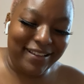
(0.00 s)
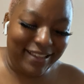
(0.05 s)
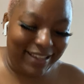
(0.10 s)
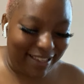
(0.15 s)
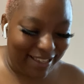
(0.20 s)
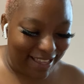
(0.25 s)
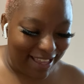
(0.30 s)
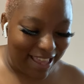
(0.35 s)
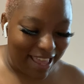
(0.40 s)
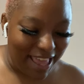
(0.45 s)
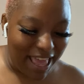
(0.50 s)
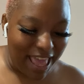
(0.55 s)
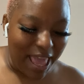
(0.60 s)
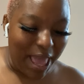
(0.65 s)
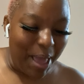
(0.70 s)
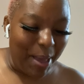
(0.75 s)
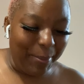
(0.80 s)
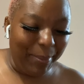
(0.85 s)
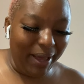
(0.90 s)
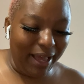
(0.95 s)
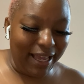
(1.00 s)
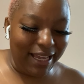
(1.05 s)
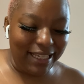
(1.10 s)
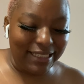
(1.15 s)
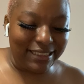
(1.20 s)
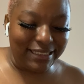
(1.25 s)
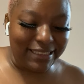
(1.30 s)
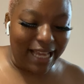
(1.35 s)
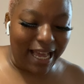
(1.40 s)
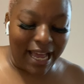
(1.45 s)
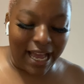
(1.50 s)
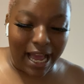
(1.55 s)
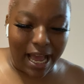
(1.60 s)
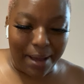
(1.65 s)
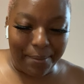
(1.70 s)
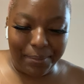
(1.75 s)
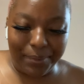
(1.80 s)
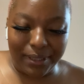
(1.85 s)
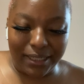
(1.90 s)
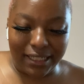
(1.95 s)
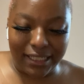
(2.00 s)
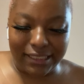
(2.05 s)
but it's not happening.